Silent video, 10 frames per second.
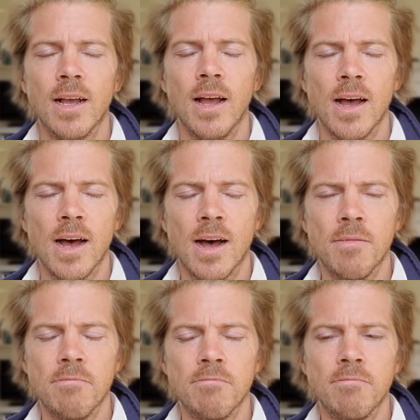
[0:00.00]

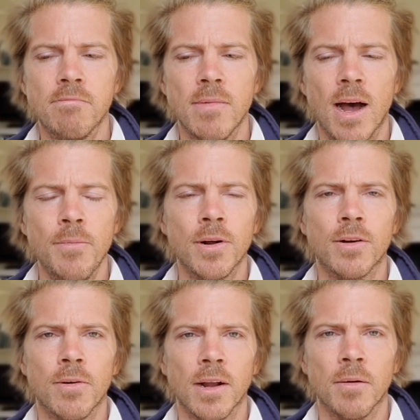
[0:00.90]
I'm not going to
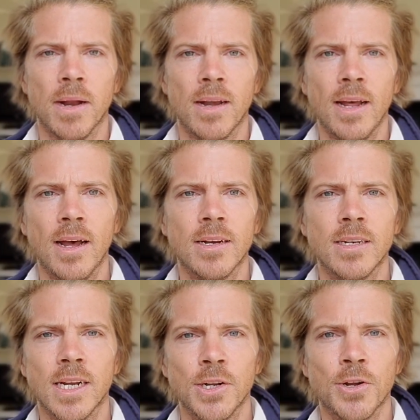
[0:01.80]
recommend it. I'd
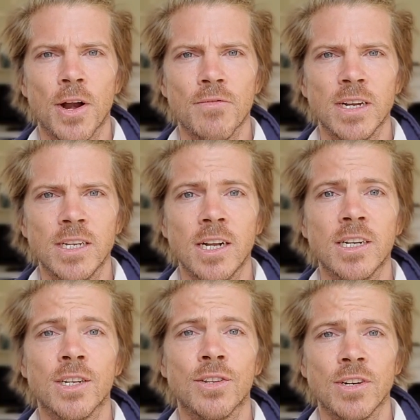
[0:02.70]
say do your own research.
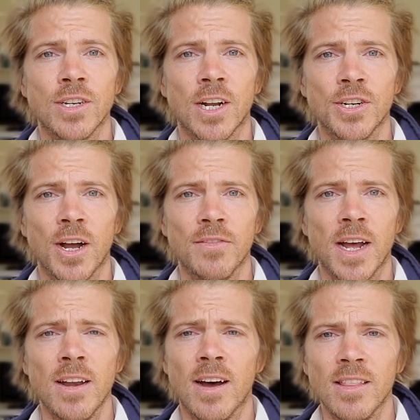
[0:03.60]
That's the research I've
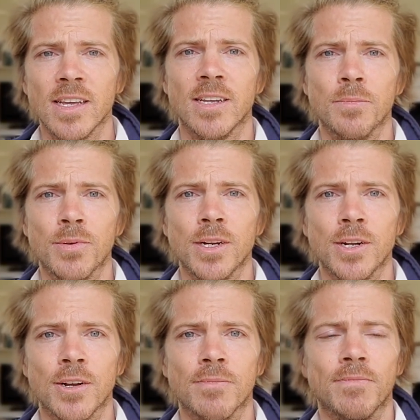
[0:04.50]
done. I think it's pretty good.